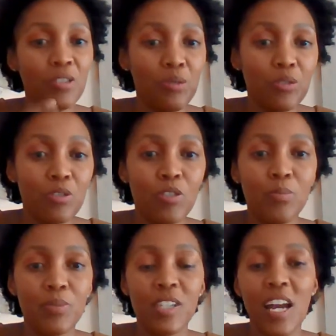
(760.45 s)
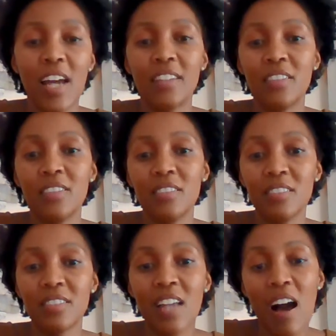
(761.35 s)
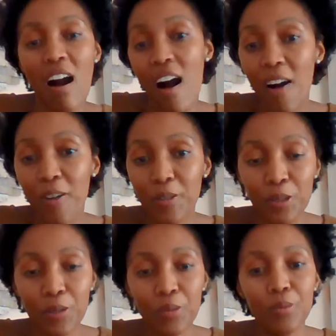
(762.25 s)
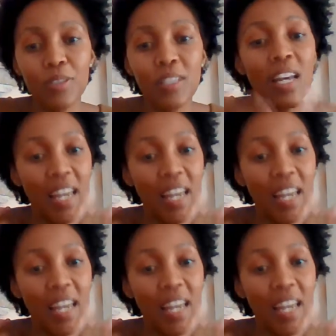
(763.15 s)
YouTube channels, how-tos,